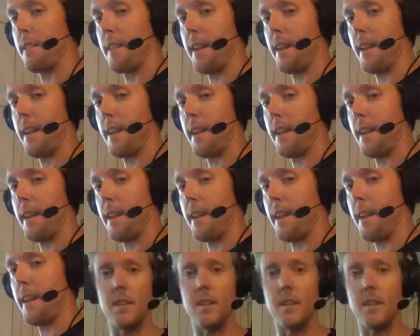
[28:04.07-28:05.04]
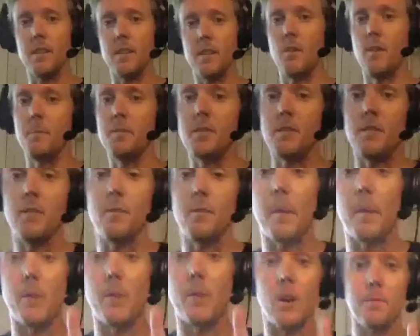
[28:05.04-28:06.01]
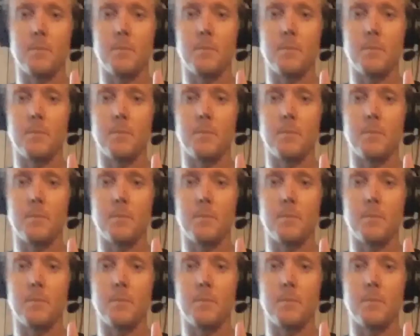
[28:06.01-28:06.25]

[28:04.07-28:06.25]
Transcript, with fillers: have my hands here. So my palms are